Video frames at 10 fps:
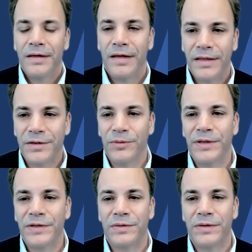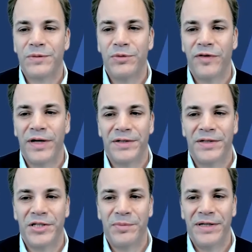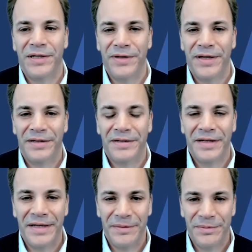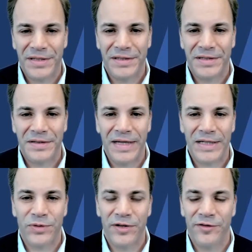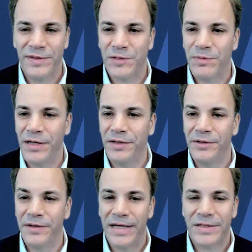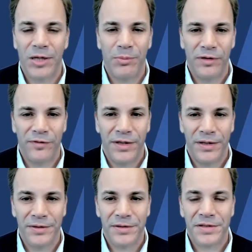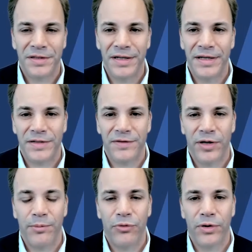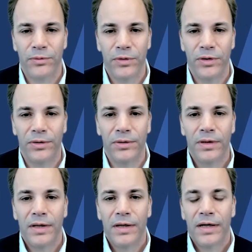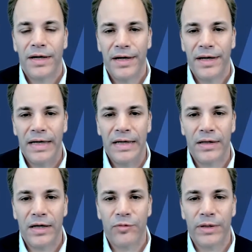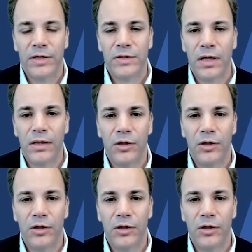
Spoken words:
Excellent. Well, let's move on to the GPO then, since that's where you've been spending your last couple of years, and it has a very important role in the government. Can you talk a little